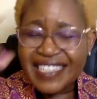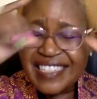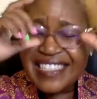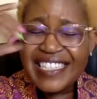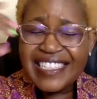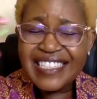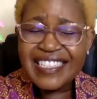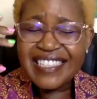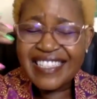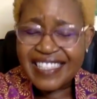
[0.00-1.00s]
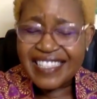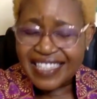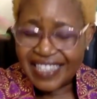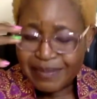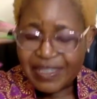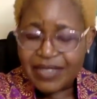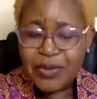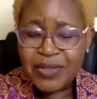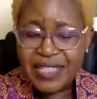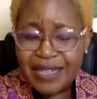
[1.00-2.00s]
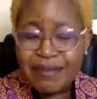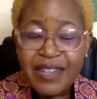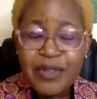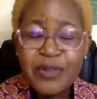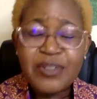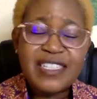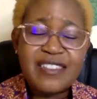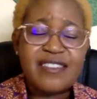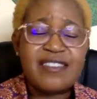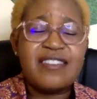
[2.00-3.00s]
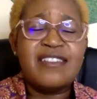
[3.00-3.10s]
create it and say, I'm the queen, I'm the goddess